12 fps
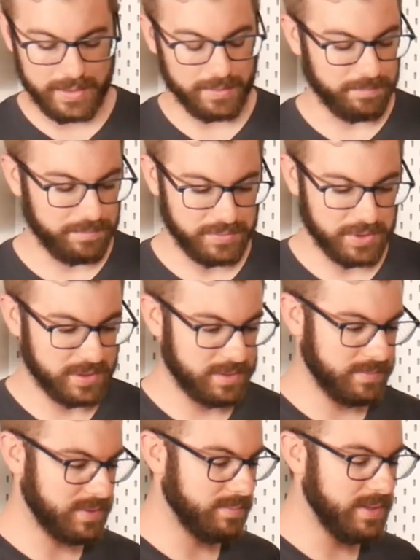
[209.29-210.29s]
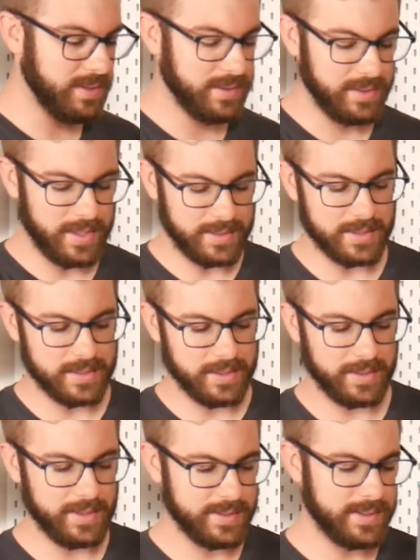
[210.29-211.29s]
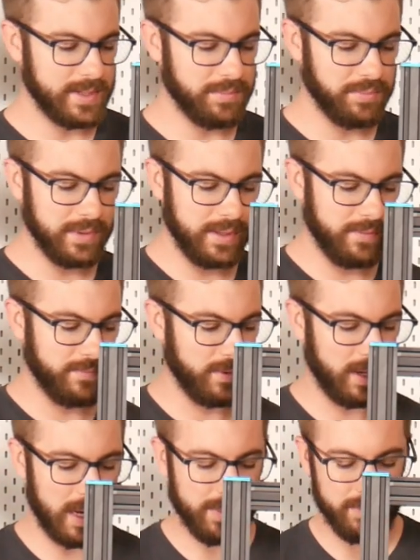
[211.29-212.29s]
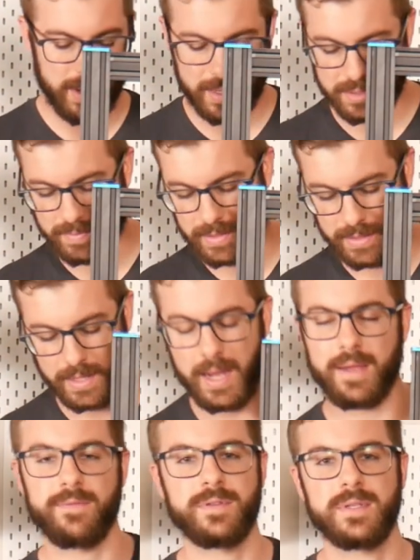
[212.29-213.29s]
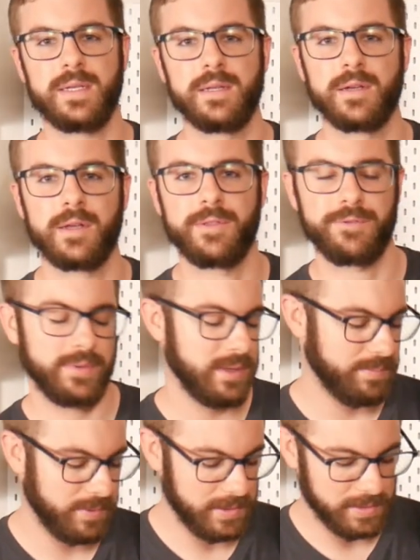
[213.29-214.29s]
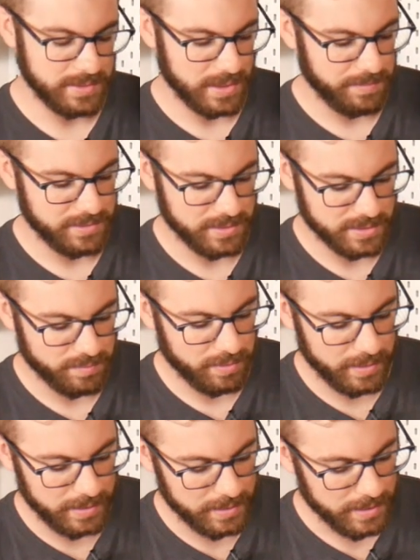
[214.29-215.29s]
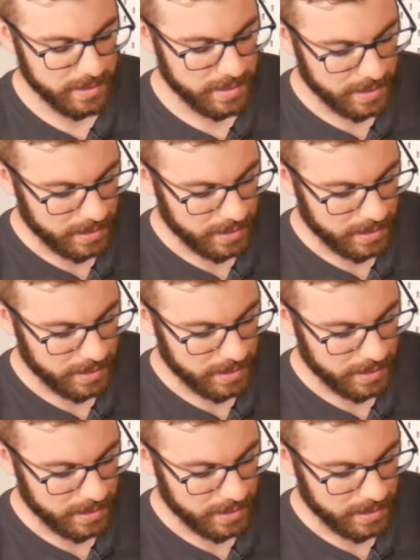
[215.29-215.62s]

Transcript: and just to me, the nicest looking setup really for cable management that I've seen on 3D printers up to this point.